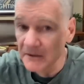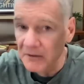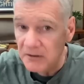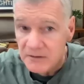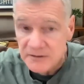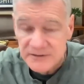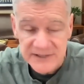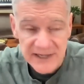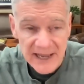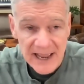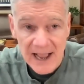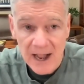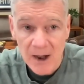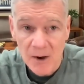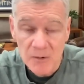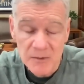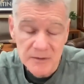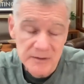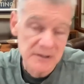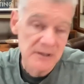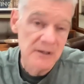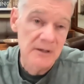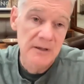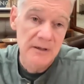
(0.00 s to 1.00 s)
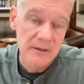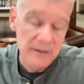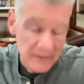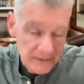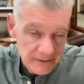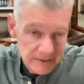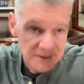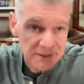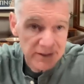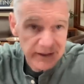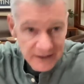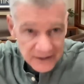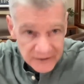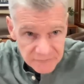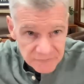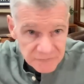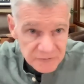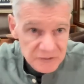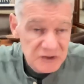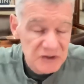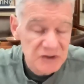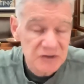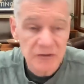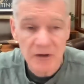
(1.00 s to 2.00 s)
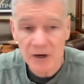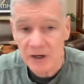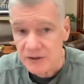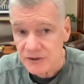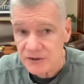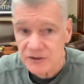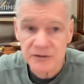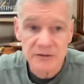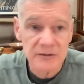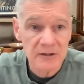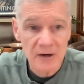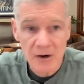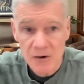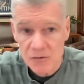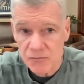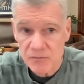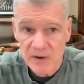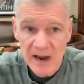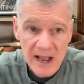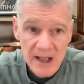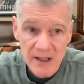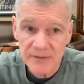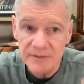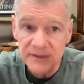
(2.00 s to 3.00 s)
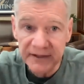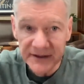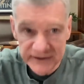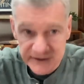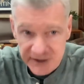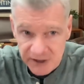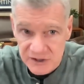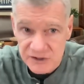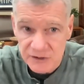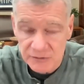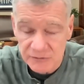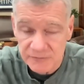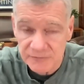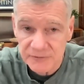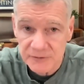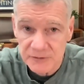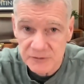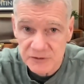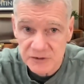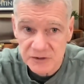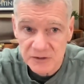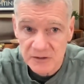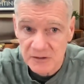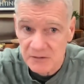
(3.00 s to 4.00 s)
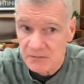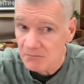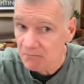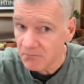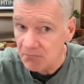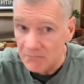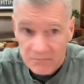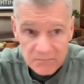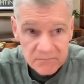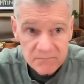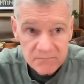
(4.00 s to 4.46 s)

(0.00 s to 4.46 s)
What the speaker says: builds out the infrastructure around the digital future.